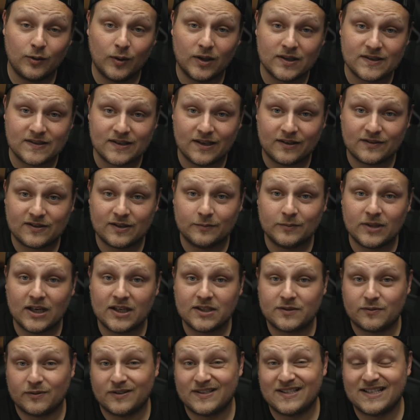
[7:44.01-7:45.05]
it go on sale
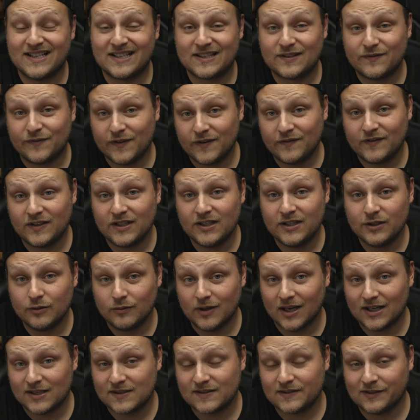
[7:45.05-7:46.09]
sometimes for $650
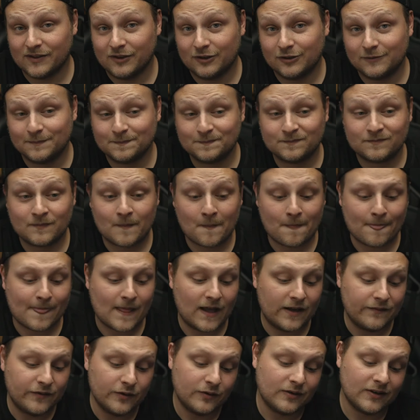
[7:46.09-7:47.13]
US. So
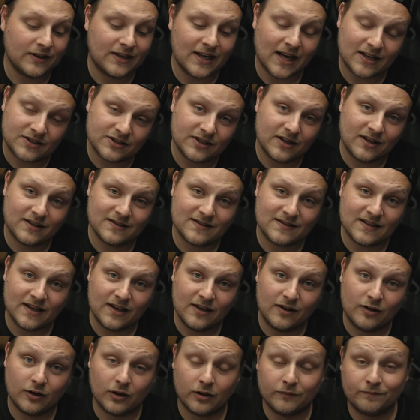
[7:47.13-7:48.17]
if you can catch it on
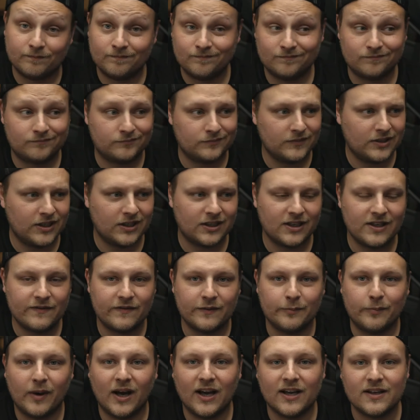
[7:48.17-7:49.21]
sale or
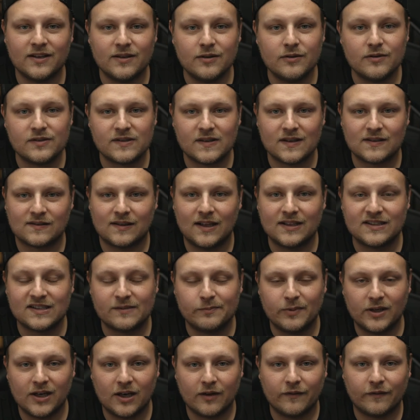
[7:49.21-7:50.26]
even buy it used, this lens has
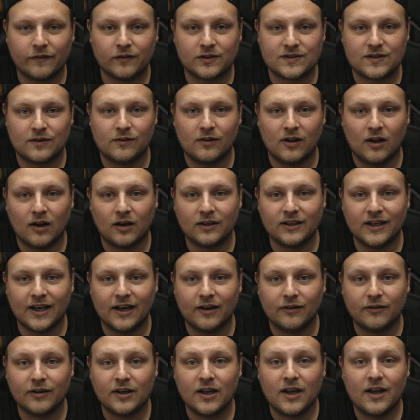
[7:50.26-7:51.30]
been out for so long
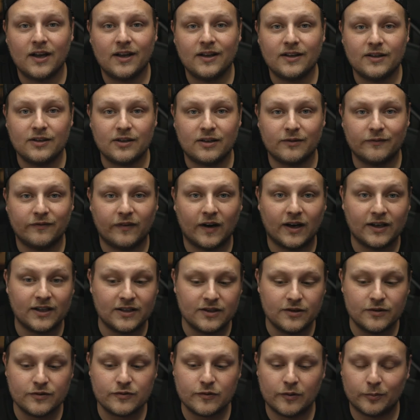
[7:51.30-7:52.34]
now, you can find a
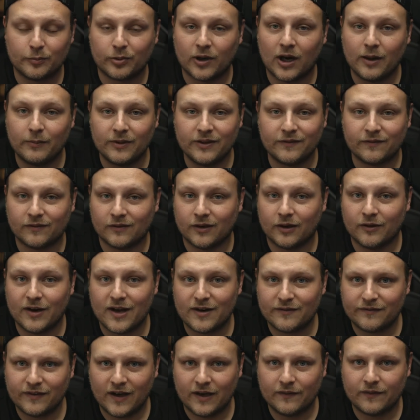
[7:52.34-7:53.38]
used one probably for
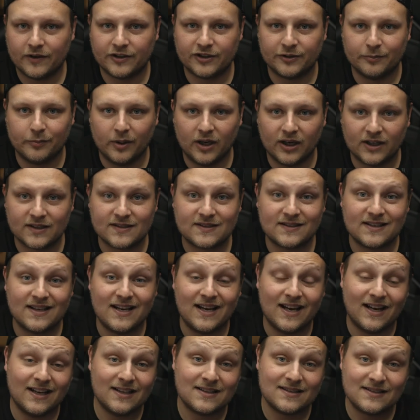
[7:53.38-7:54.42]
around 500 bucks,
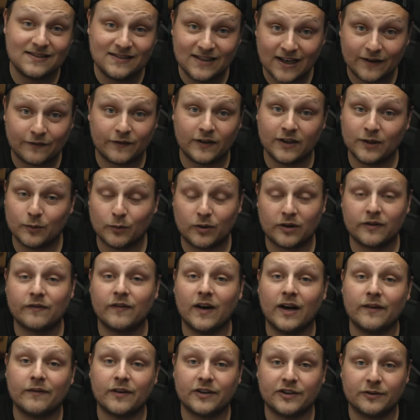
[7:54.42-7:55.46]
and it's definitely worth
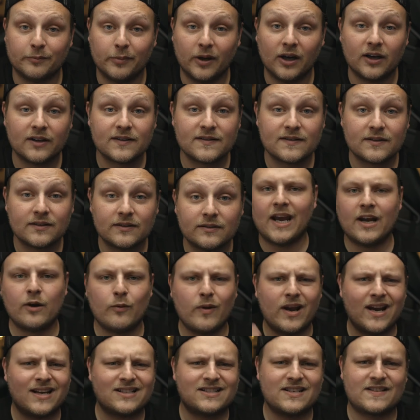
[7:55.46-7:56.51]
500 bucks.
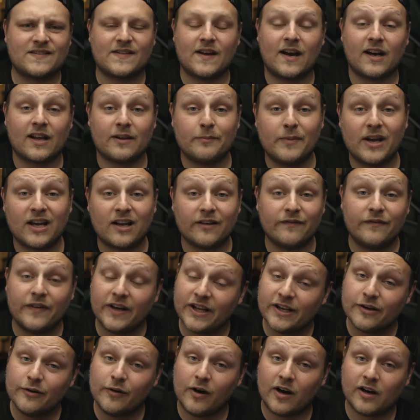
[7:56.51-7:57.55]
Anyway, I just thought I'd make a
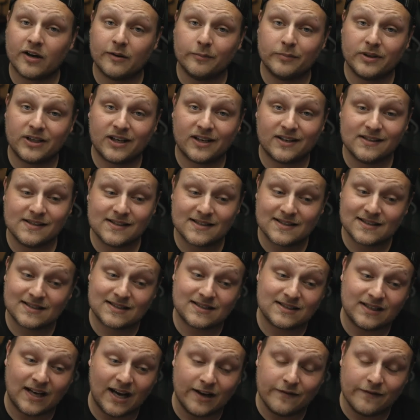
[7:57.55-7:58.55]
video on it because